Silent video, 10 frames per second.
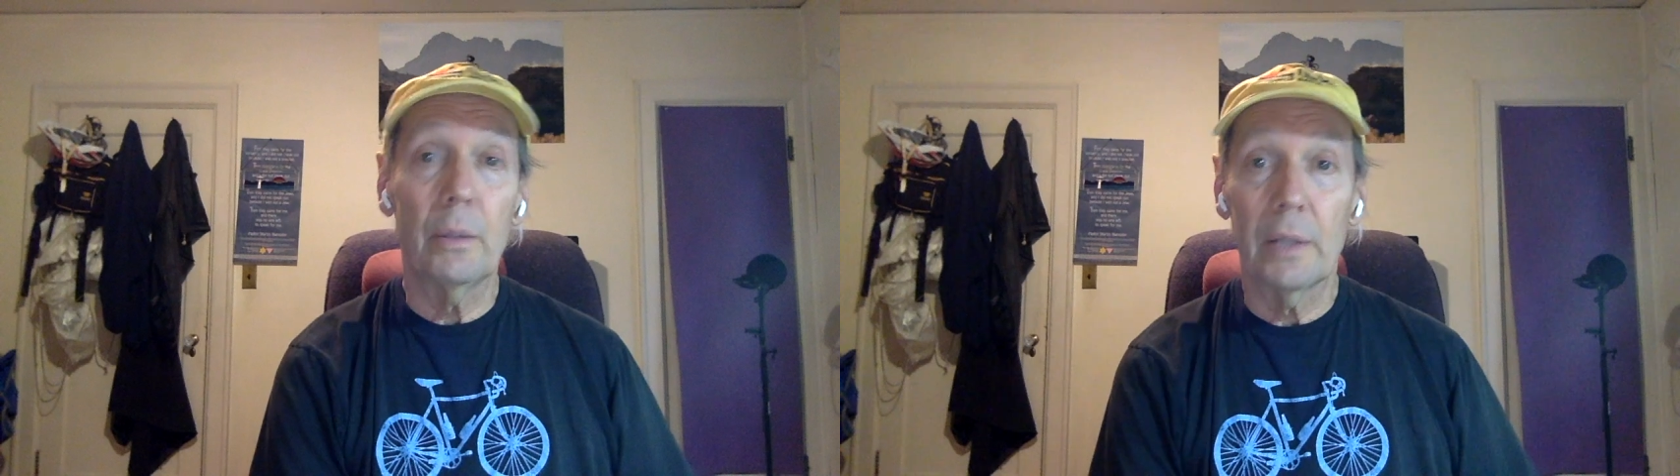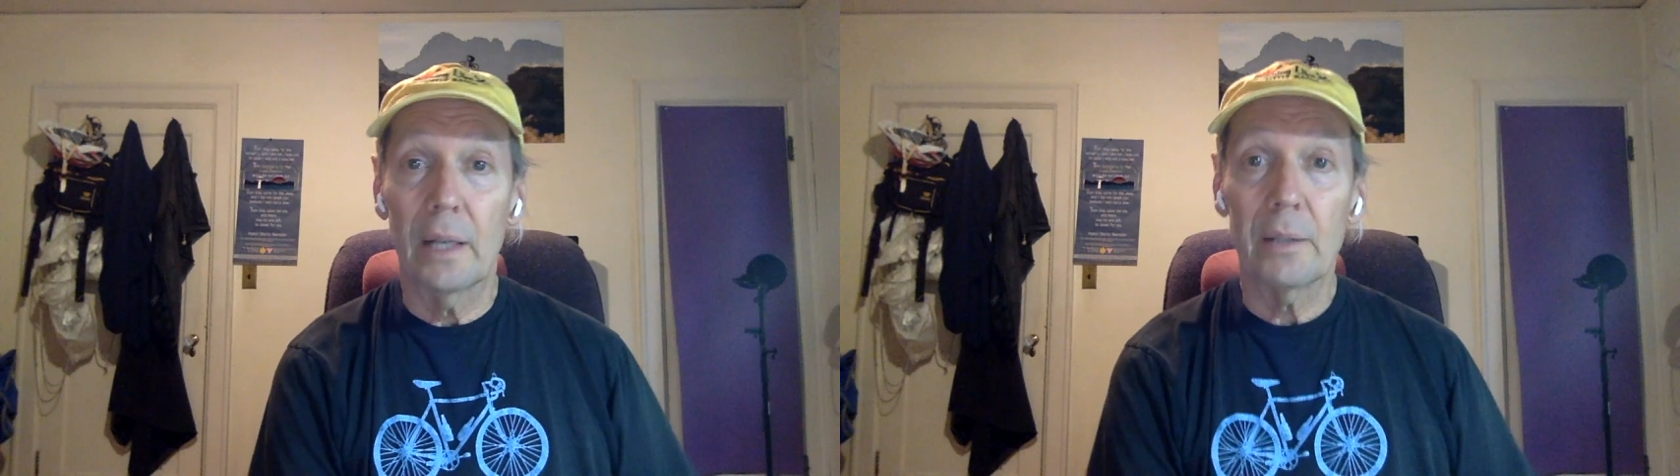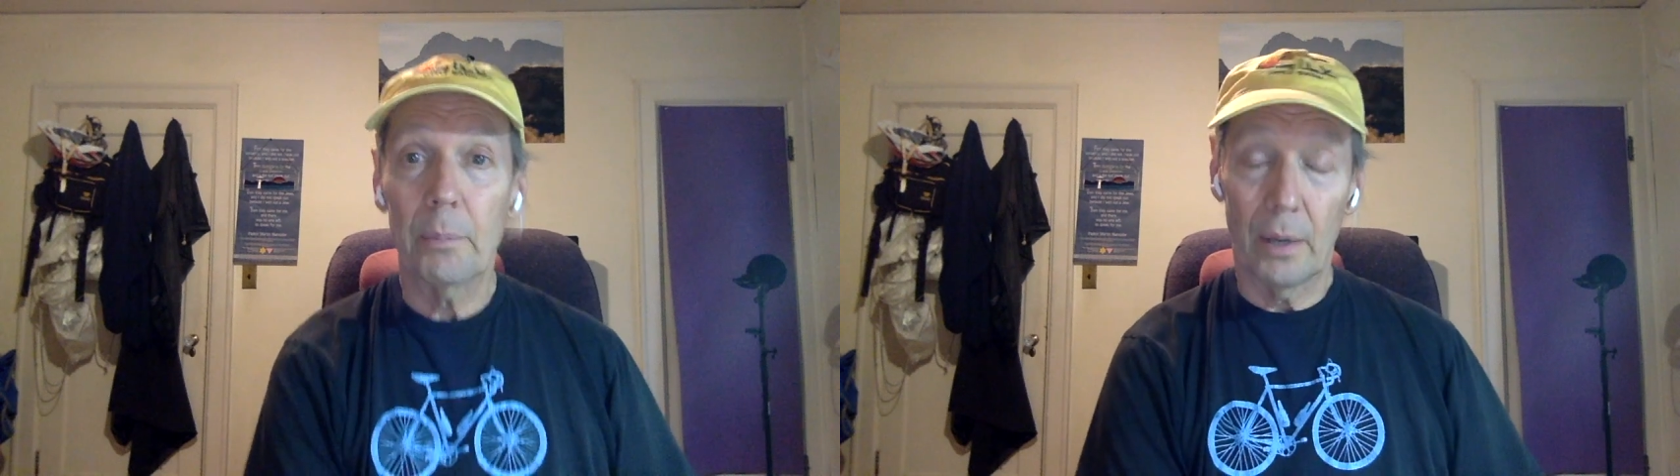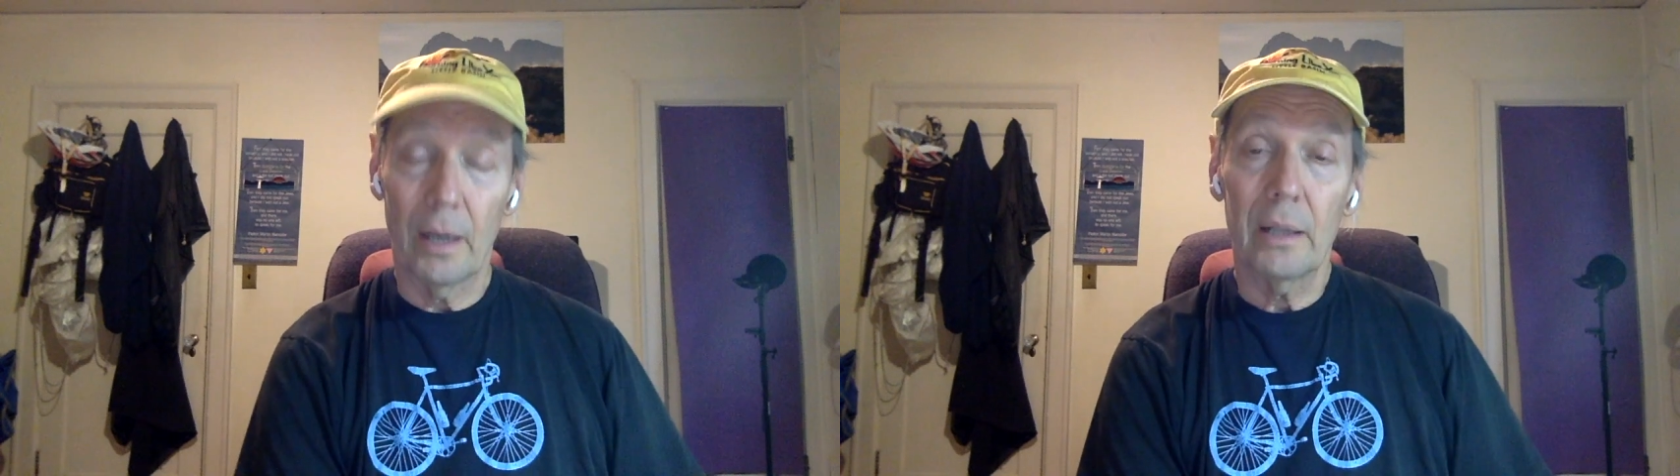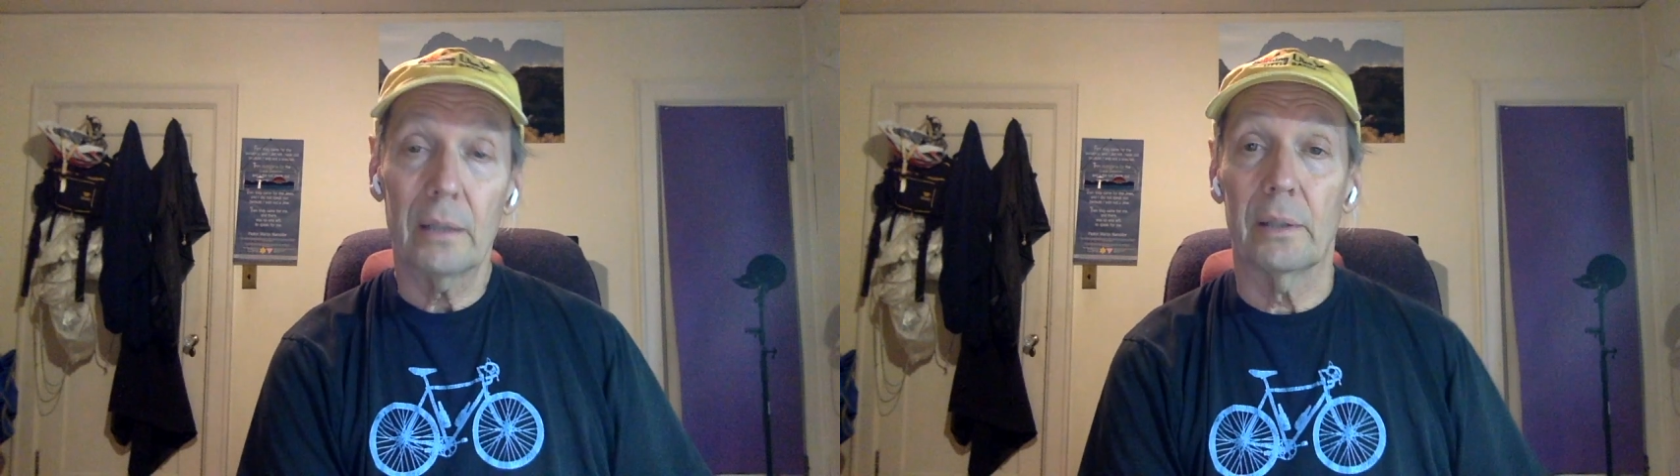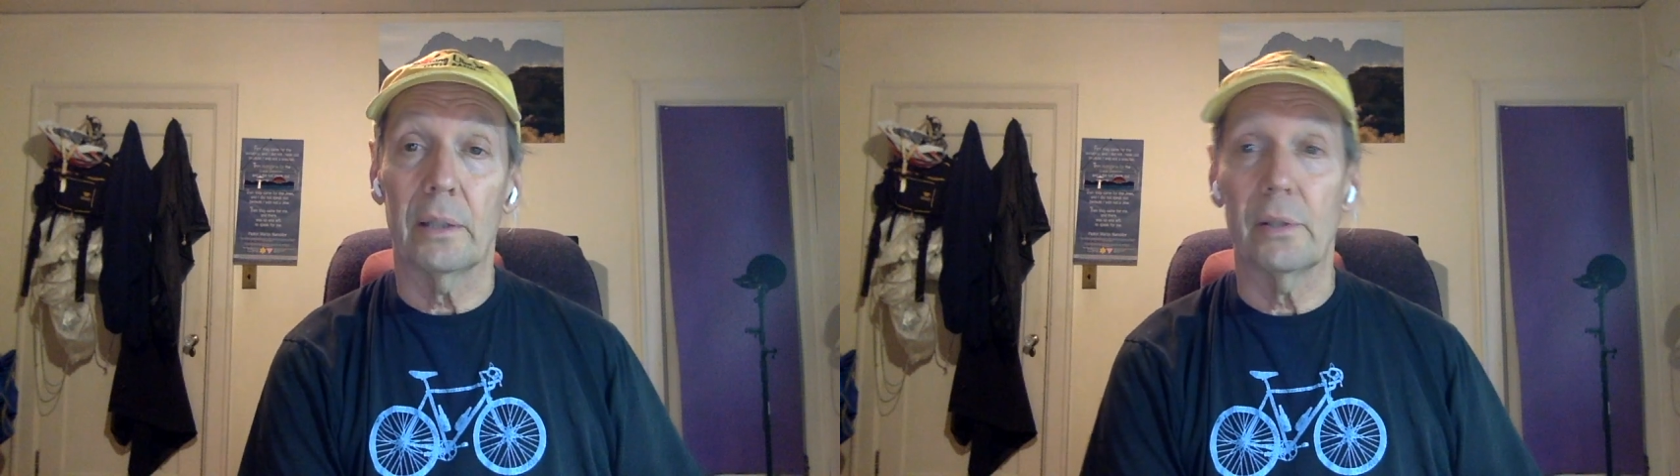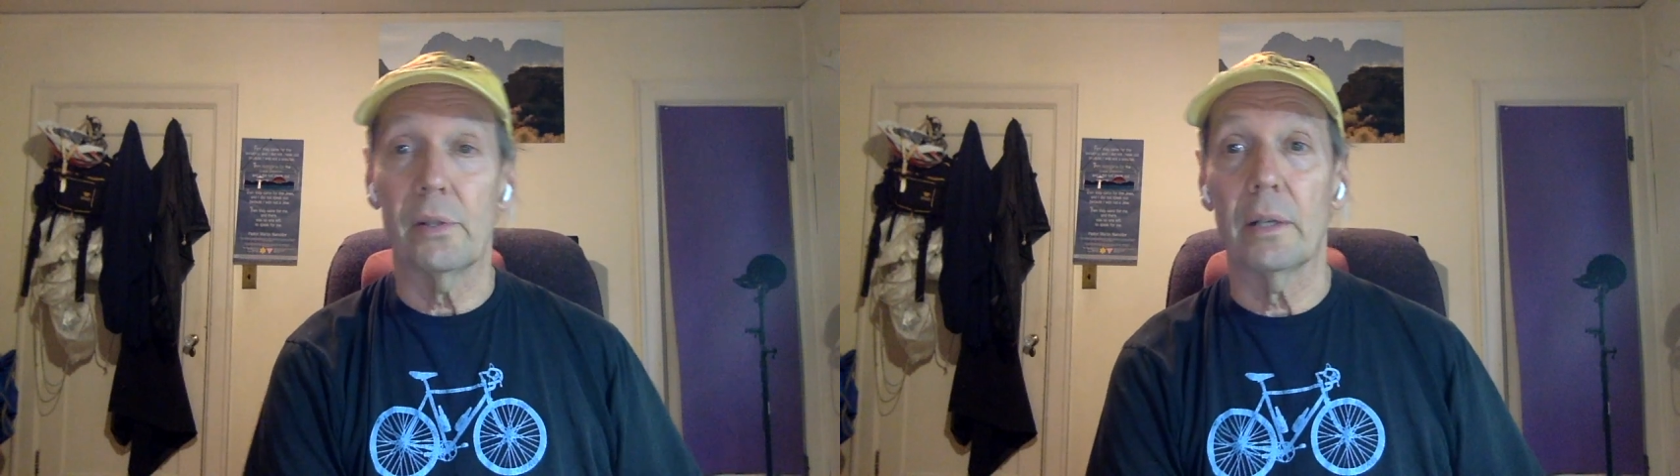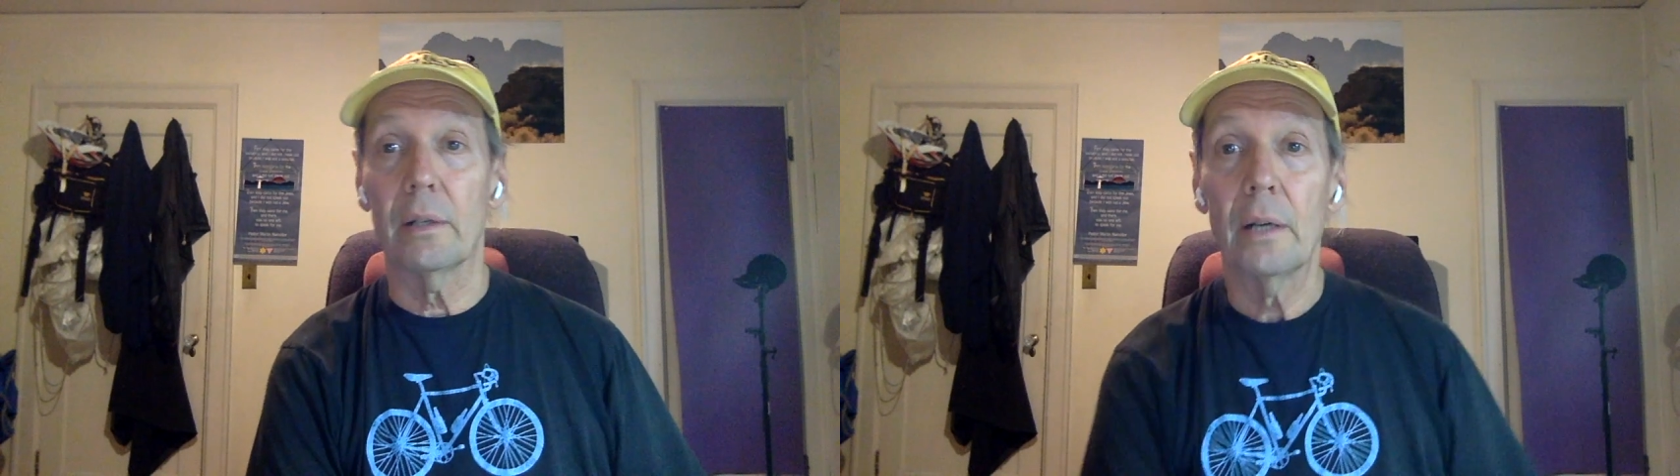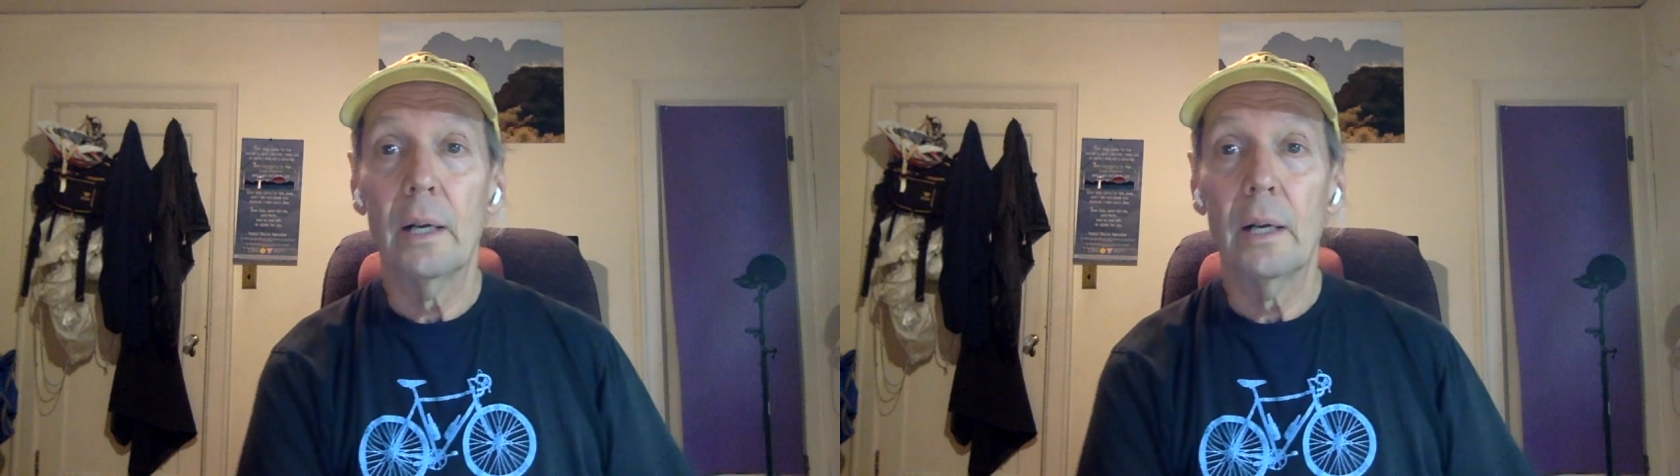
without the product to consider.